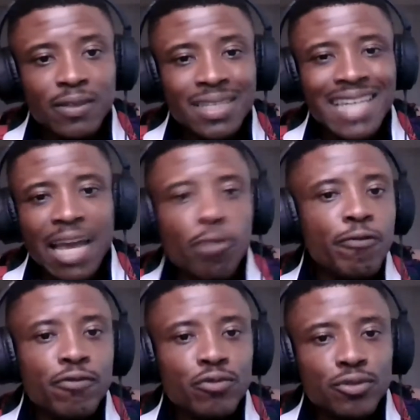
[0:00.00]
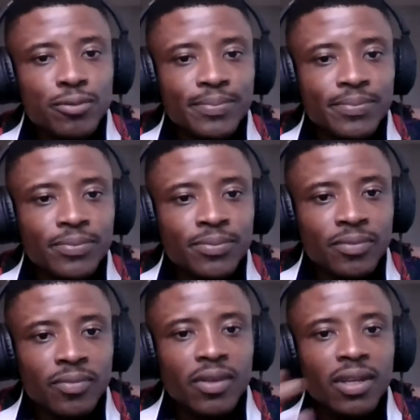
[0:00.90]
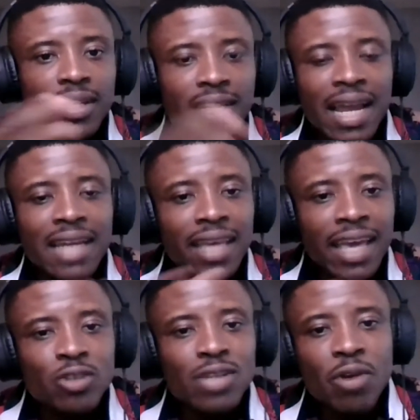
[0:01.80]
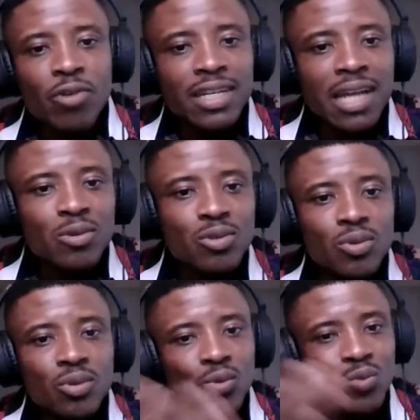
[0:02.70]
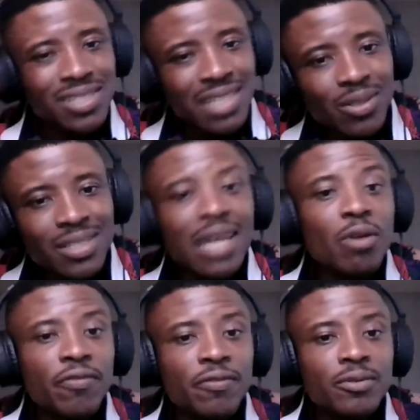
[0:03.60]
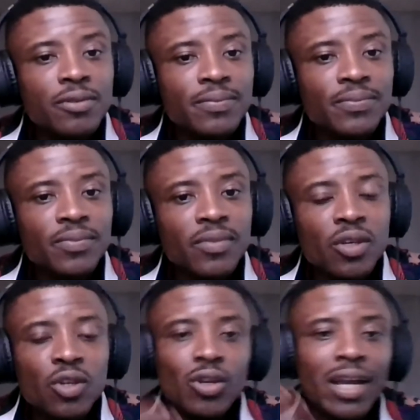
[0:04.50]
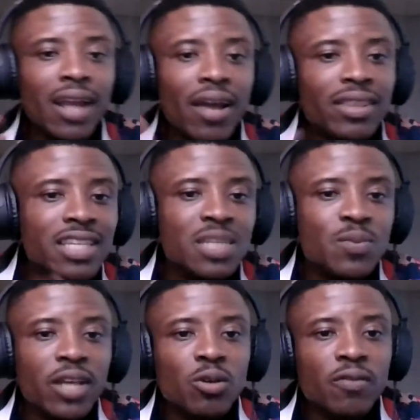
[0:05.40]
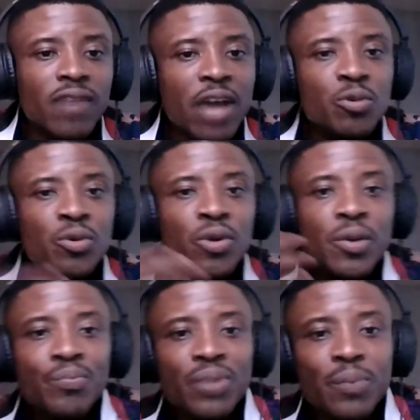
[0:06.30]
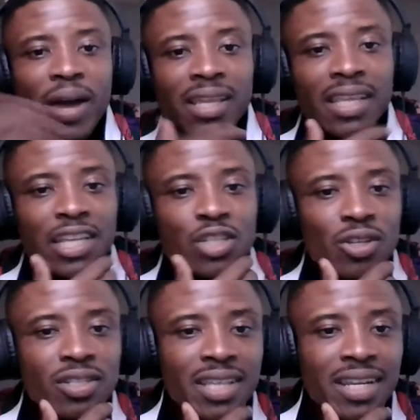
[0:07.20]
this kind of food. Hmm? Then at the end, you narrow it down to, you sell this kind of food. You can narrate the experience of how you prepared a delicious